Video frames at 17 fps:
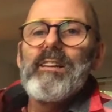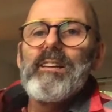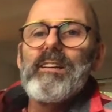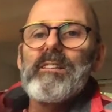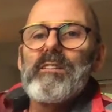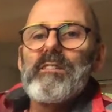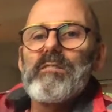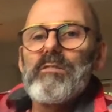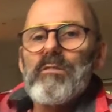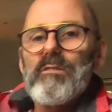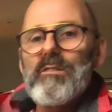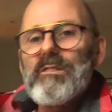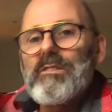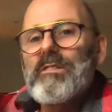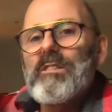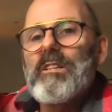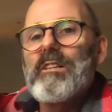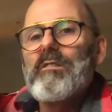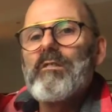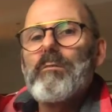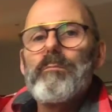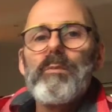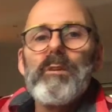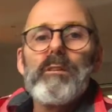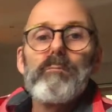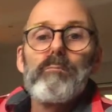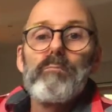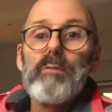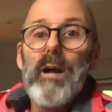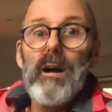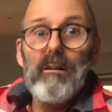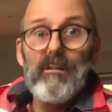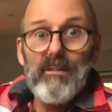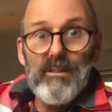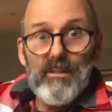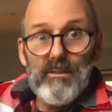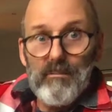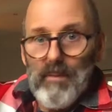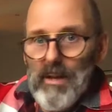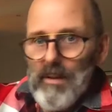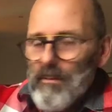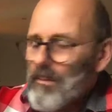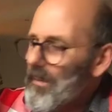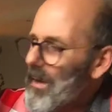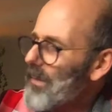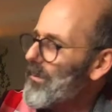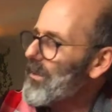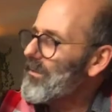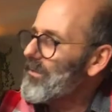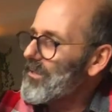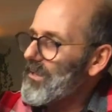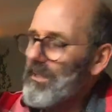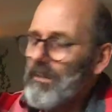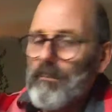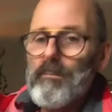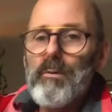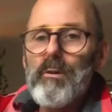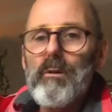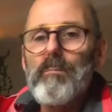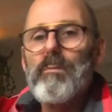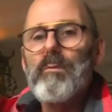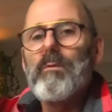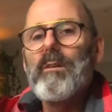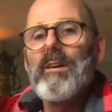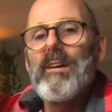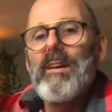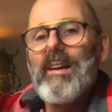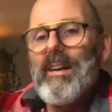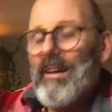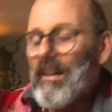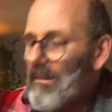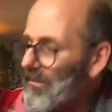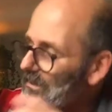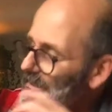It turns a little bit brownish. Maybe you see the purple, because